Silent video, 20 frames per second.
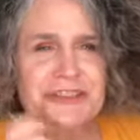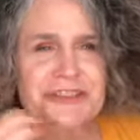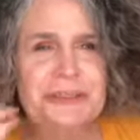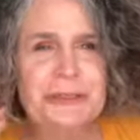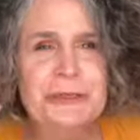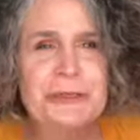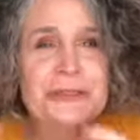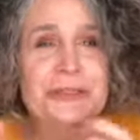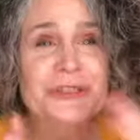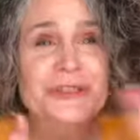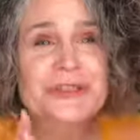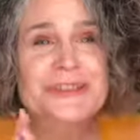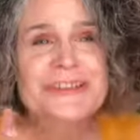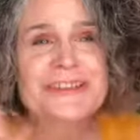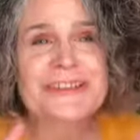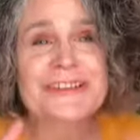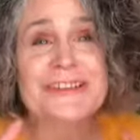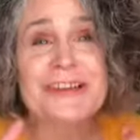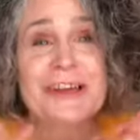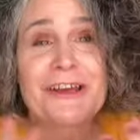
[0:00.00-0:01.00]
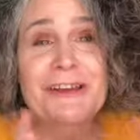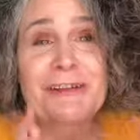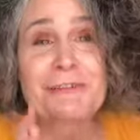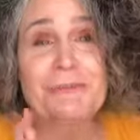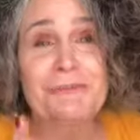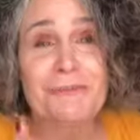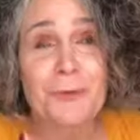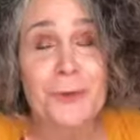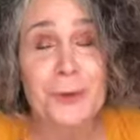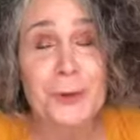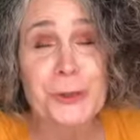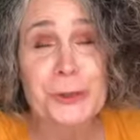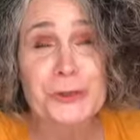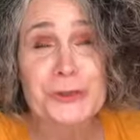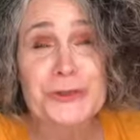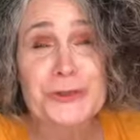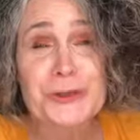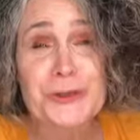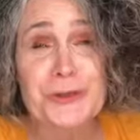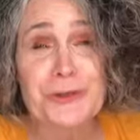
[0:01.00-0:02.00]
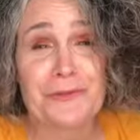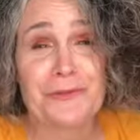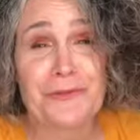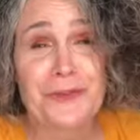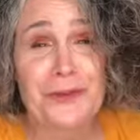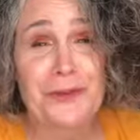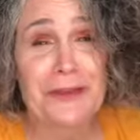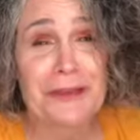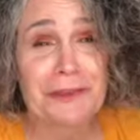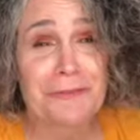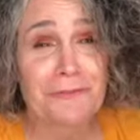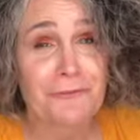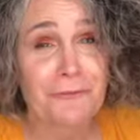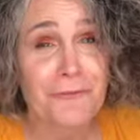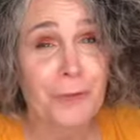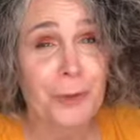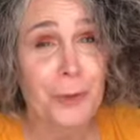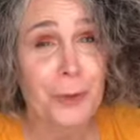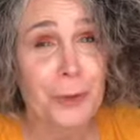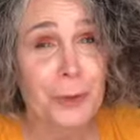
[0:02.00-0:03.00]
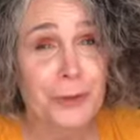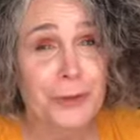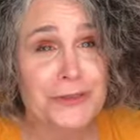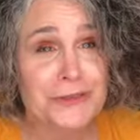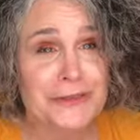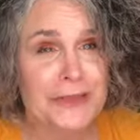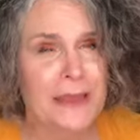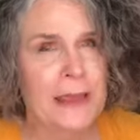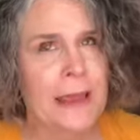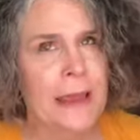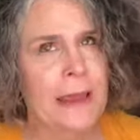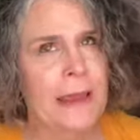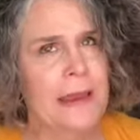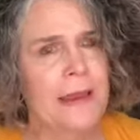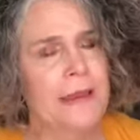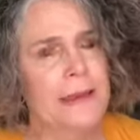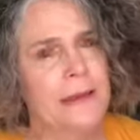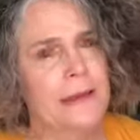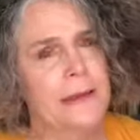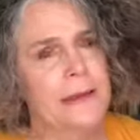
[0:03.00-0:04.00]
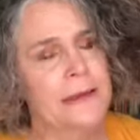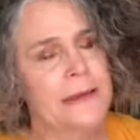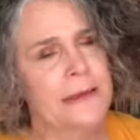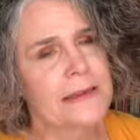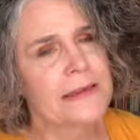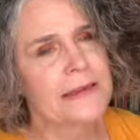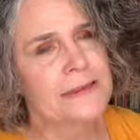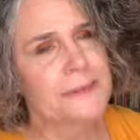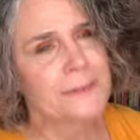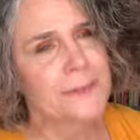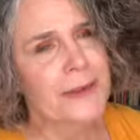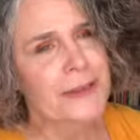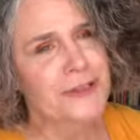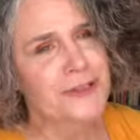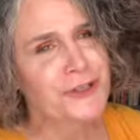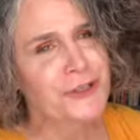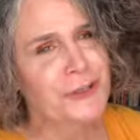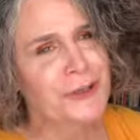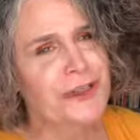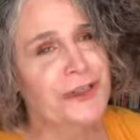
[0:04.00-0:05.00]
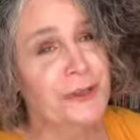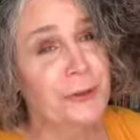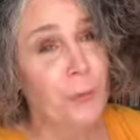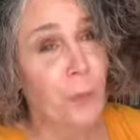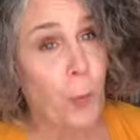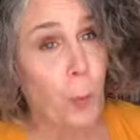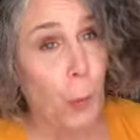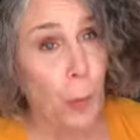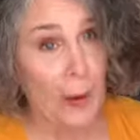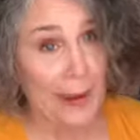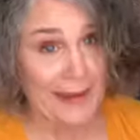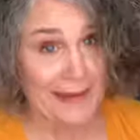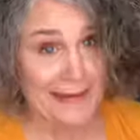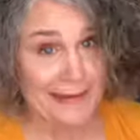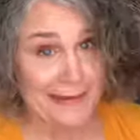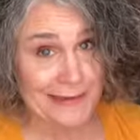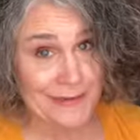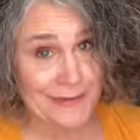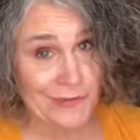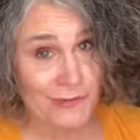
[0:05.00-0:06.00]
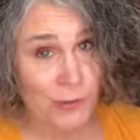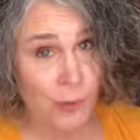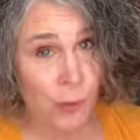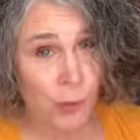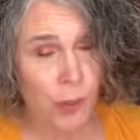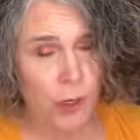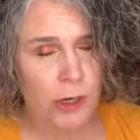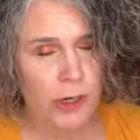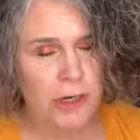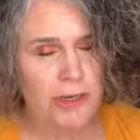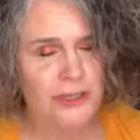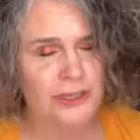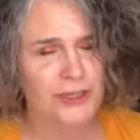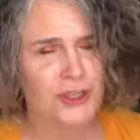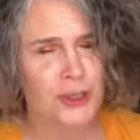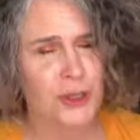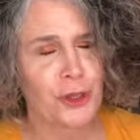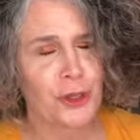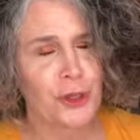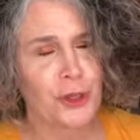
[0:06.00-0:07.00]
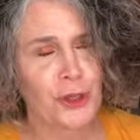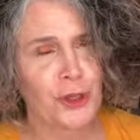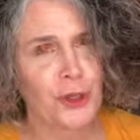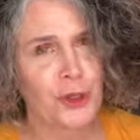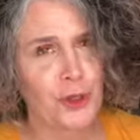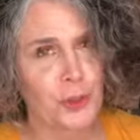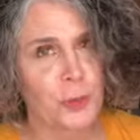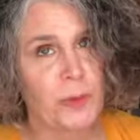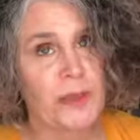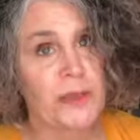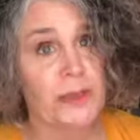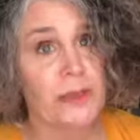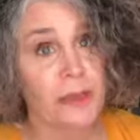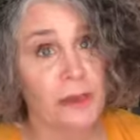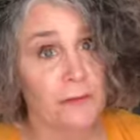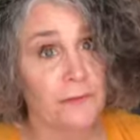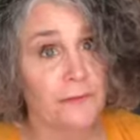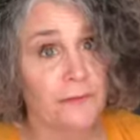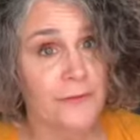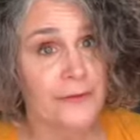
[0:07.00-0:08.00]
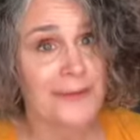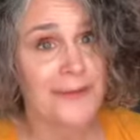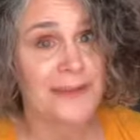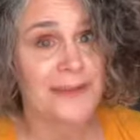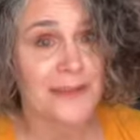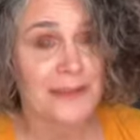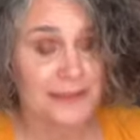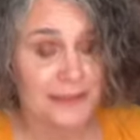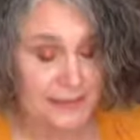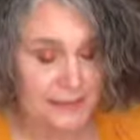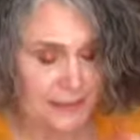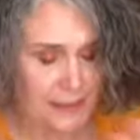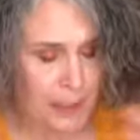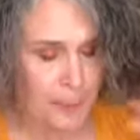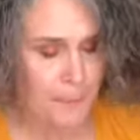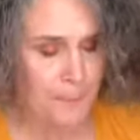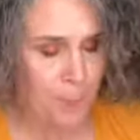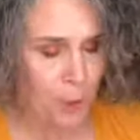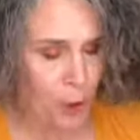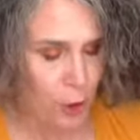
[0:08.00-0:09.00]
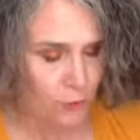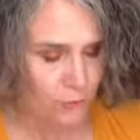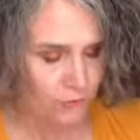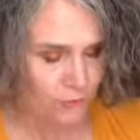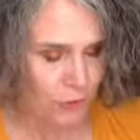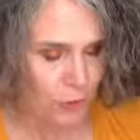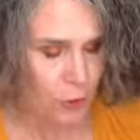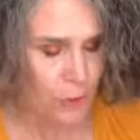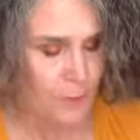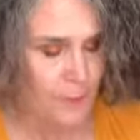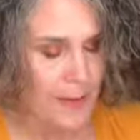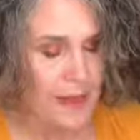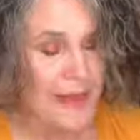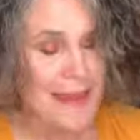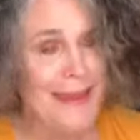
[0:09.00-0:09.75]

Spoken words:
There's just a lot of florals. So if you like florals and especially white florals, you would love this perfume.